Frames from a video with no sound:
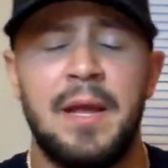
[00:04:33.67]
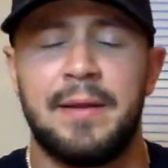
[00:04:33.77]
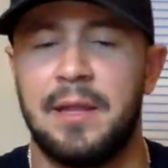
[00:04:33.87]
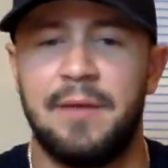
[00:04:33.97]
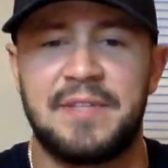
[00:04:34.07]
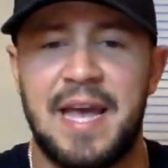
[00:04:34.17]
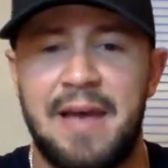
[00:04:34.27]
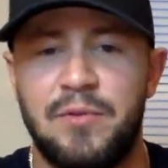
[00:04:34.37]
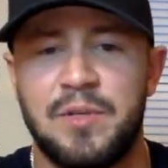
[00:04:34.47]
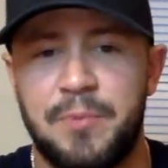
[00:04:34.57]
I'd love to
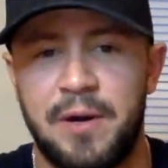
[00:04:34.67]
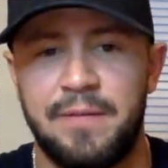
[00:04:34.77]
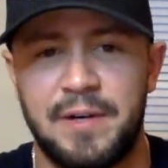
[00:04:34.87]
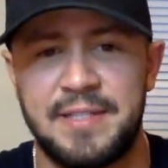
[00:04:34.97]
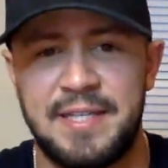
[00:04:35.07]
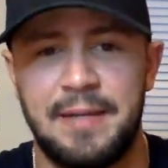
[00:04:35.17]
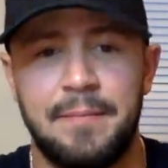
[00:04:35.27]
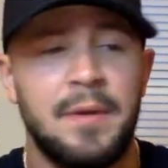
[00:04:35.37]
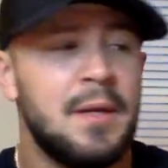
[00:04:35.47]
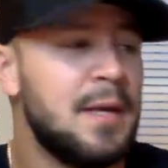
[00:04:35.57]
have you as part of our team.